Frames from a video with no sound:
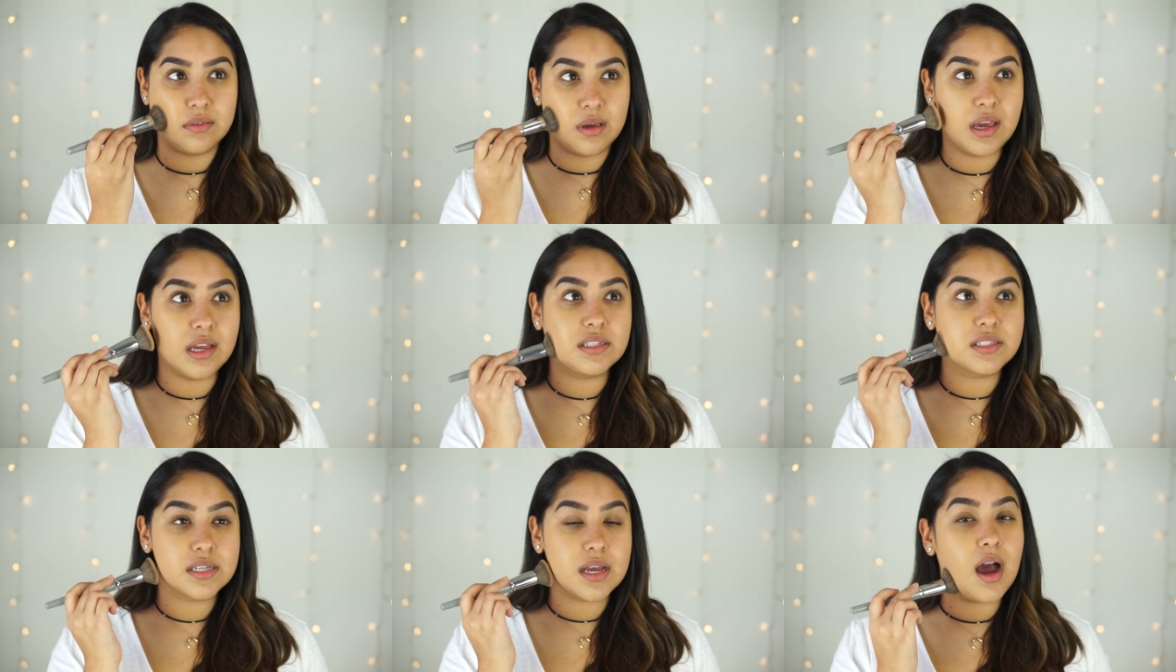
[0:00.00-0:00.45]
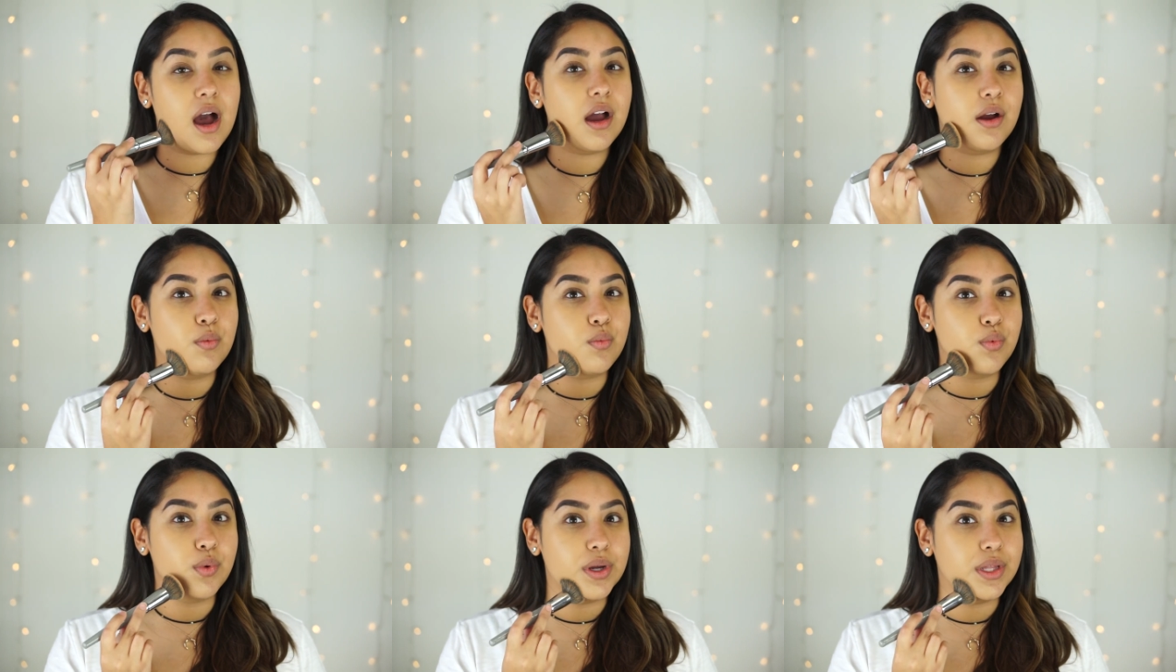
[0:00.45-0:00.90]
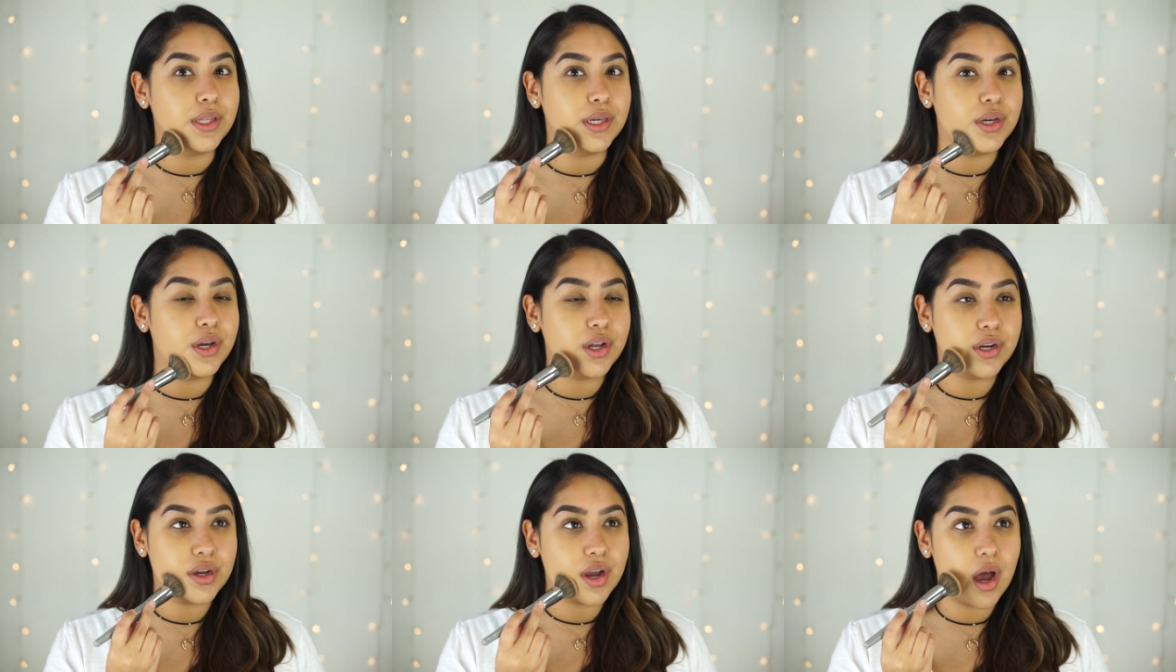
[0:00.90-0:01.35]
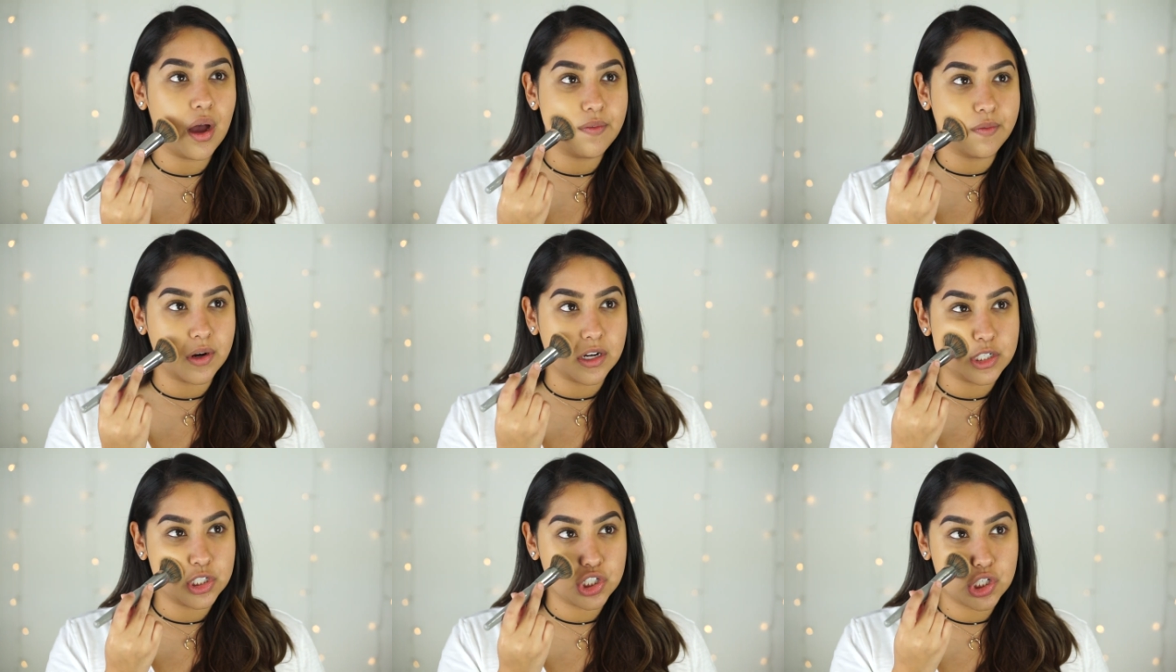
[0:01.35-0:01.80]
It's got really good
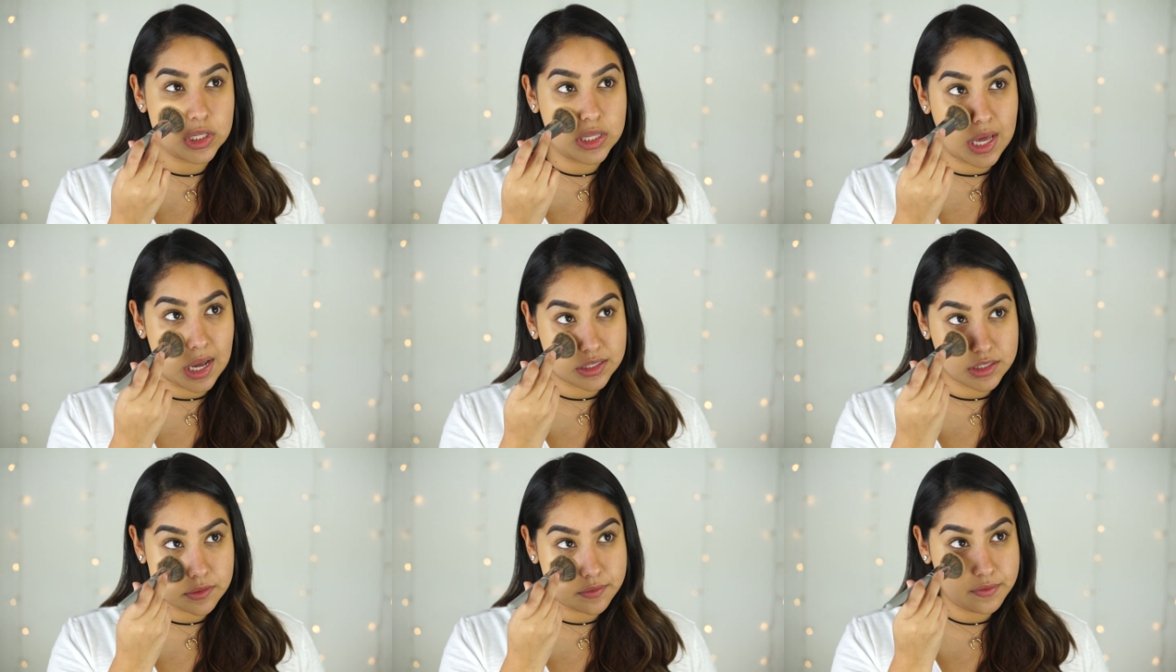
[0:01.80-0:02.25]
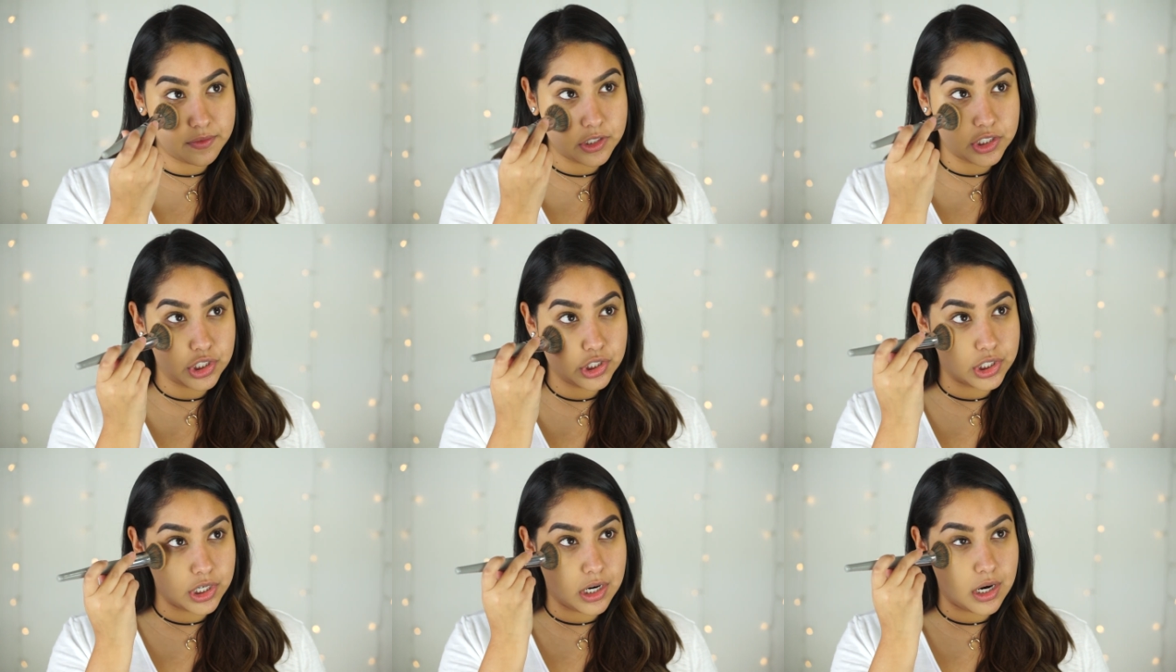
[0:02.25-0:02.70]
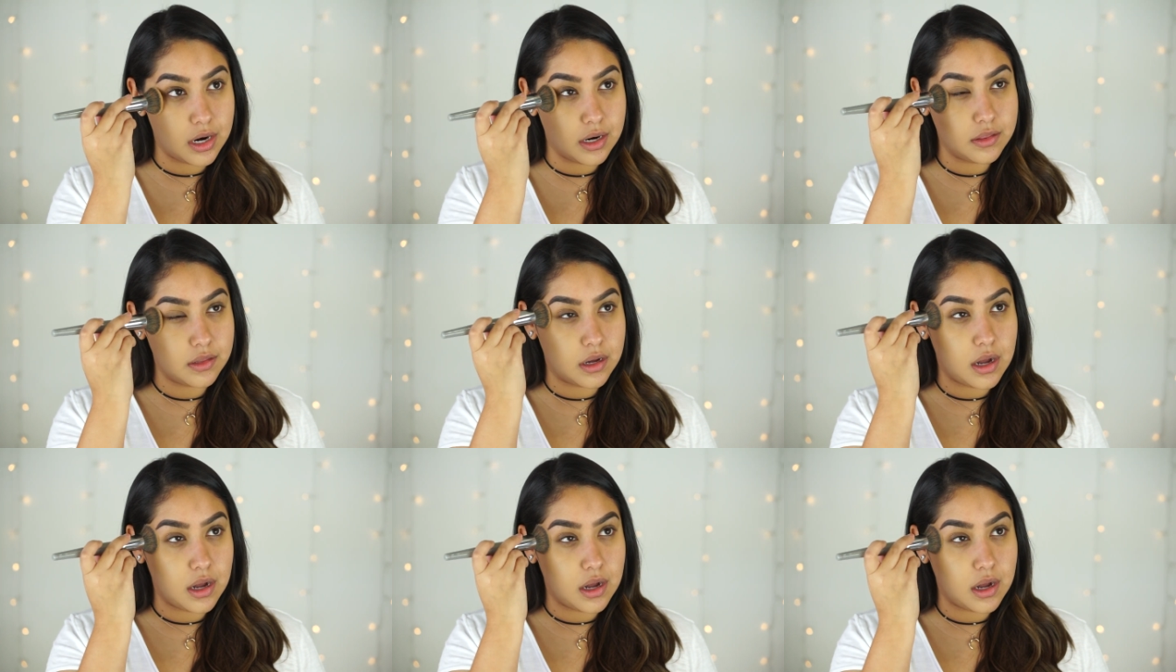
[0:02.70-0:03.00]
coverage, that's for sure.